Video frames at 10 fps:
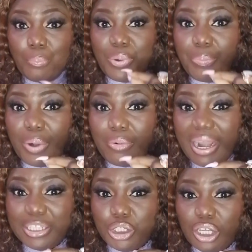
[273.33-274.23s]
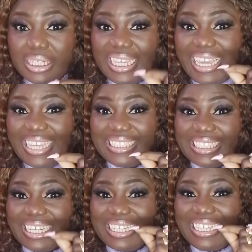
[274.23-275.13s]
Preparation is
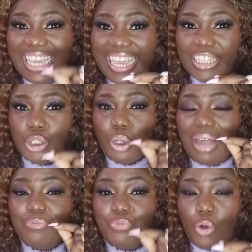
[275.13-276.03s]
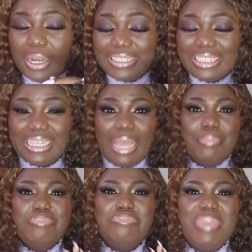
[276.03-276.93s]
the key to avoiding
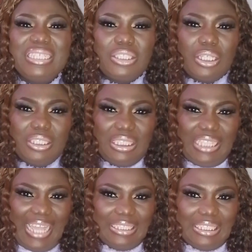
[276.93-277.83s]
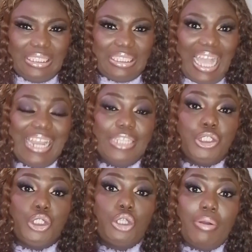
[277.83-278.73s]
misunderstandings and
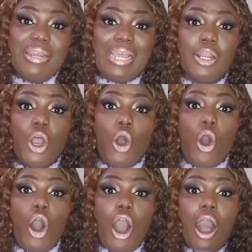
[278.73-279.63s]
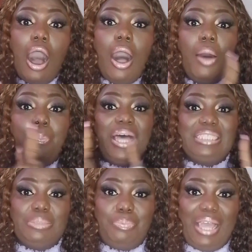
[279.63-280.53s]
ensuring that all
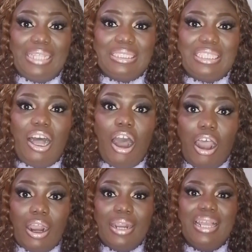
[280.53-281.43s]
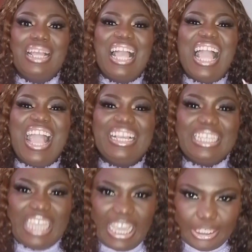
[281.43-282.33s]
participants are
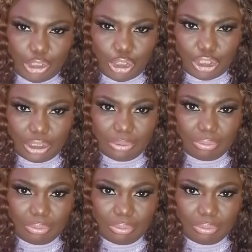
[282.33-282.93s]
engaged.